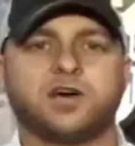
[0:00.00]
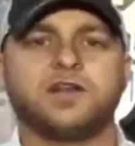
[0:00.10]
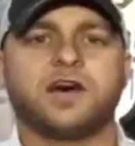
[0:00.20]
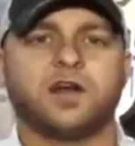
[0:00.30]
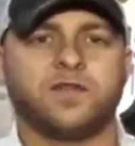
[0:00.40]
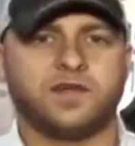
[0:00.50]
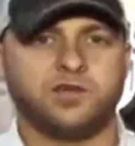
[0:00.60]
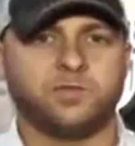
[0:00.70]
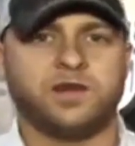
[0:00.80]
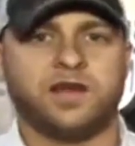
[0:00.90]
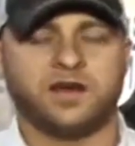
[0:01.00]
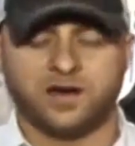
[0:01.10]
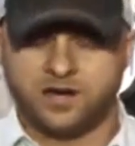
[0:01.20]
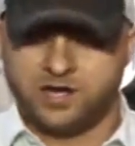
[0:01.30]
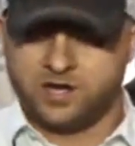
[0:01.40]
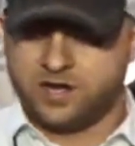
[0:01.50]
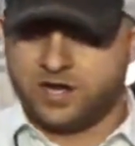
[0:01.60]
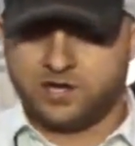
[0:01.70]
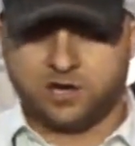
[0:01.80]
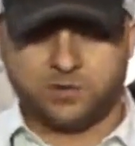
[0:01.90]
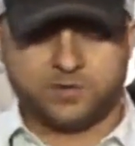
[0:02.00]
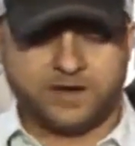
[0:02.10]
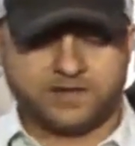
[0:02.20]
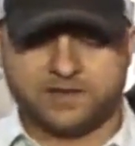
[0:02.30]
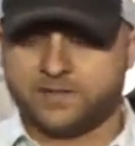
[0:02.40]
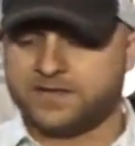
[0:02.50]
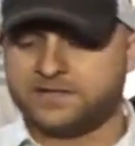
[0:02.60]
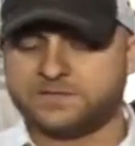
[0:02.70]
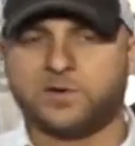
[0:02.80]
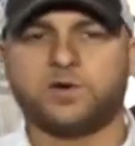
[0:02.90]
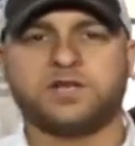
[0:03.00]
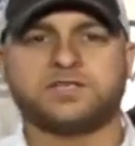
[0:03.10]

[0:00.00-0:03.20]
cutting out all that human air. And you know, the main thing about this bow